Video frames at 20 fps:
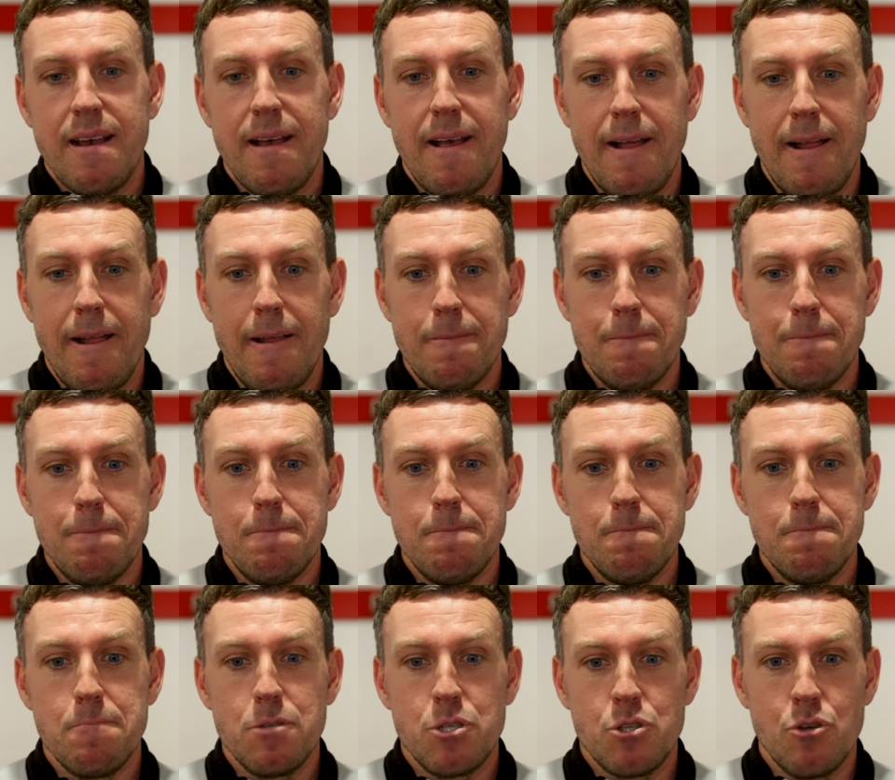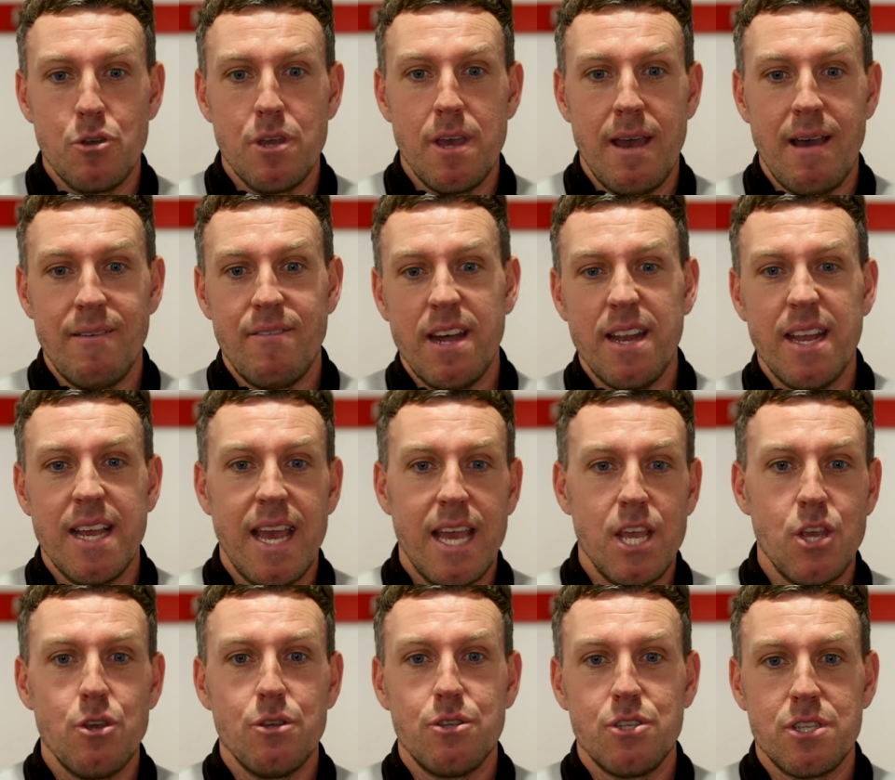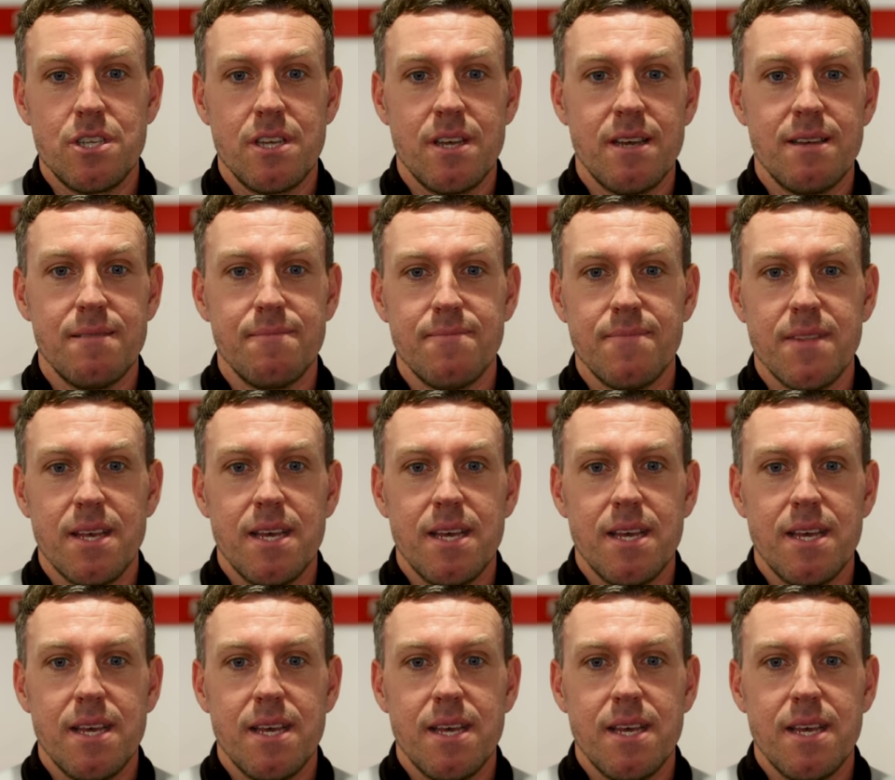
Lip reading: So yeah, I've had to get used to